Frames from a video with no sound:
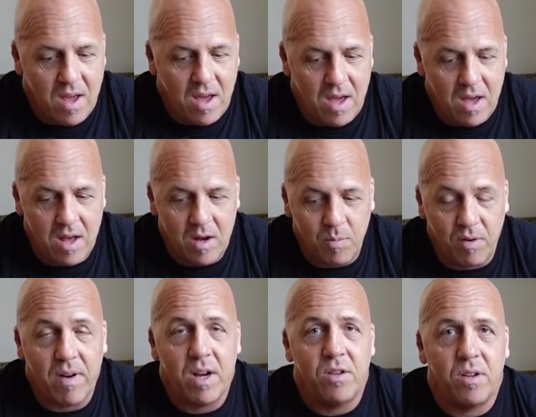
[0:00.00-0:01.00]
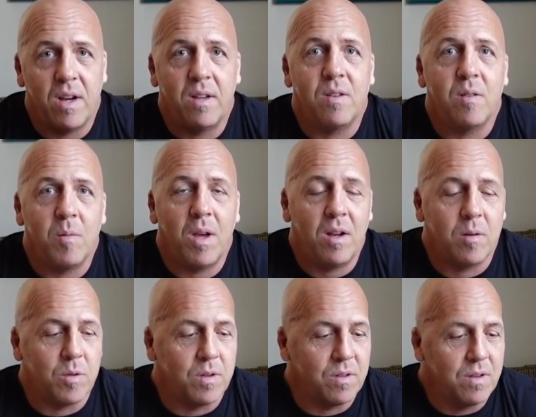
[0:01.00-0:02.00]
and provide you guys some
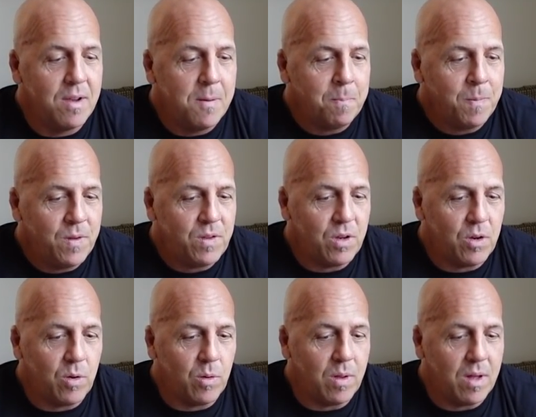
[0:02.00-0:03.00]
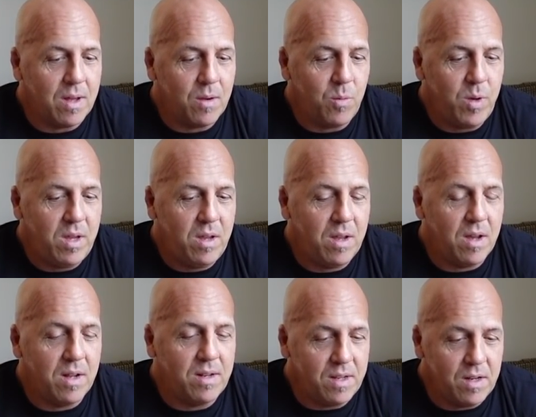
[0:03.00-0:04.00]
animals. So we
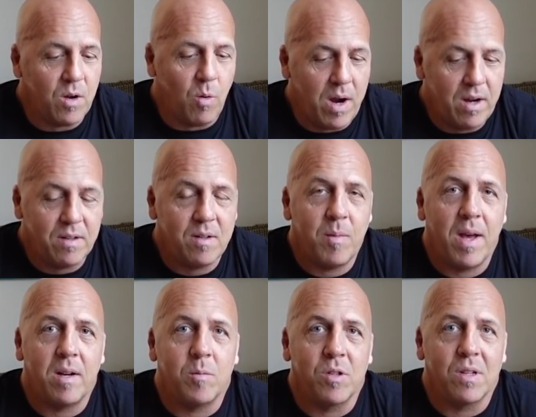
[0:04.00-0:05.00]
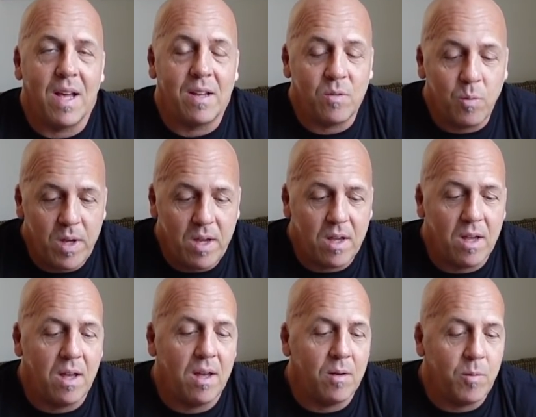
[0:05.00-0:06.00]
did acquire some animals last week,
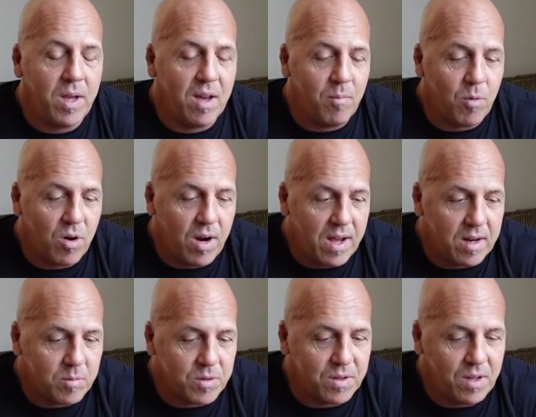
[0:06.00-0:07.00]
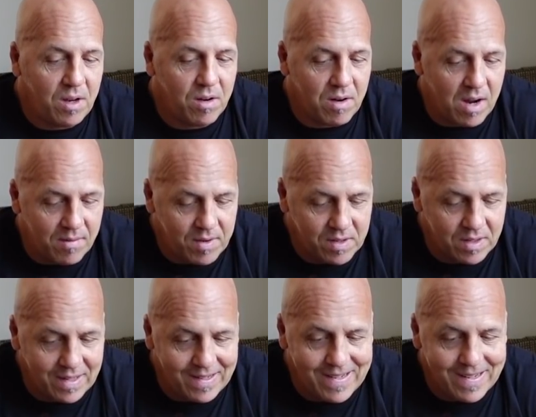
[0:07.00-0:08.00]
and we have more animals here
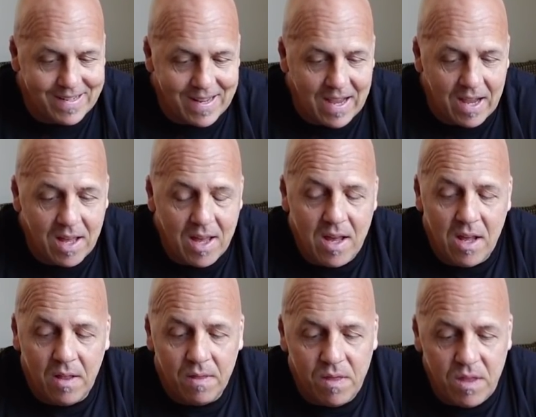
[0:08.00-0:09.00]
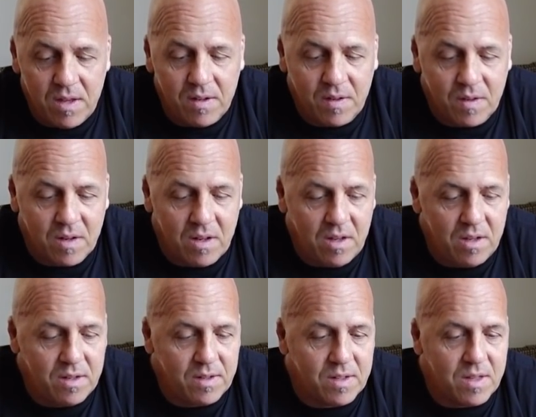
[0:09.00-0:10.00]
obviously today. This
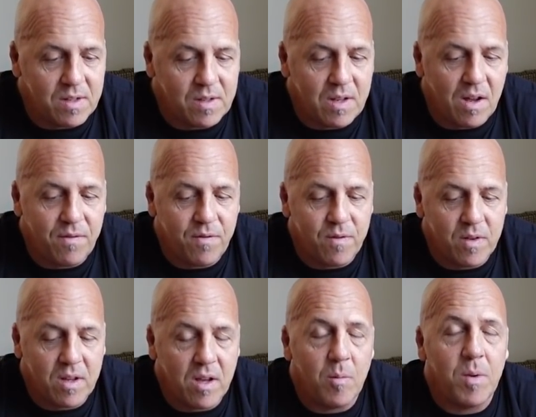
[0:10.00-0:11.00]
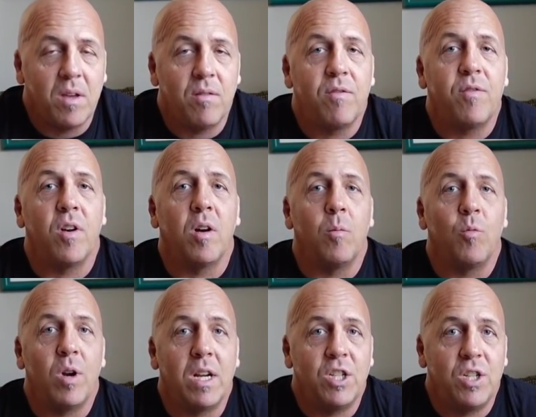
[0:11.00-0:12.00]
is the stuff coming from
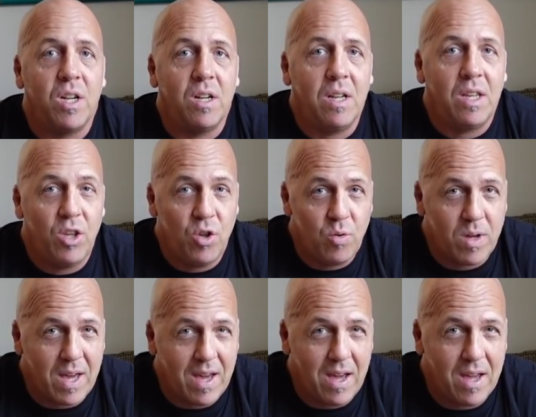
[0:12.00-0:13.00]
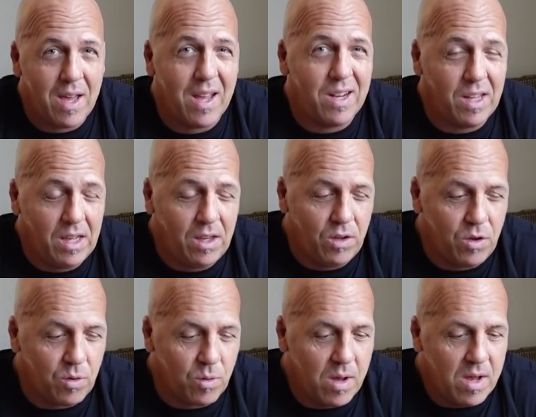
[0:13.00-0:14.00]
Russia, UK, and
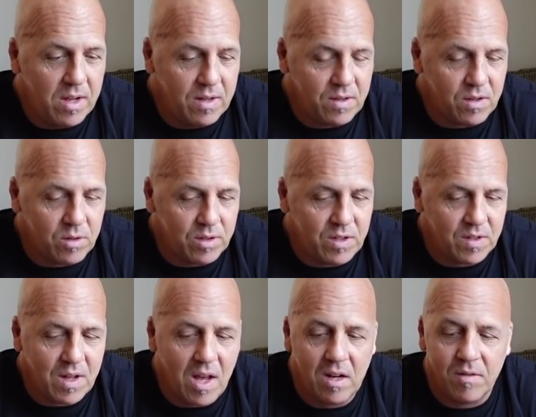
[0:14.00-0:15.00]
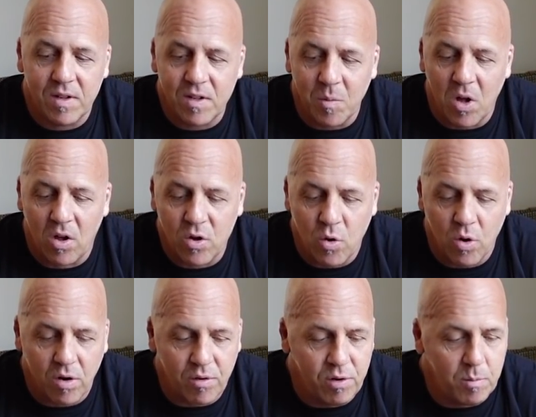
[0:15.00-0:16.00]
EU. So it's just kind of a small core
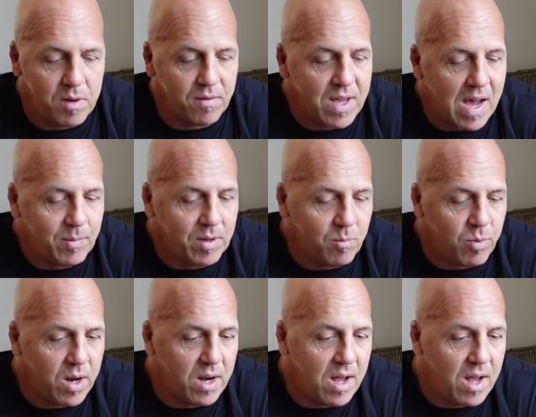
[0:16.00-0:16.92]
group of captive bred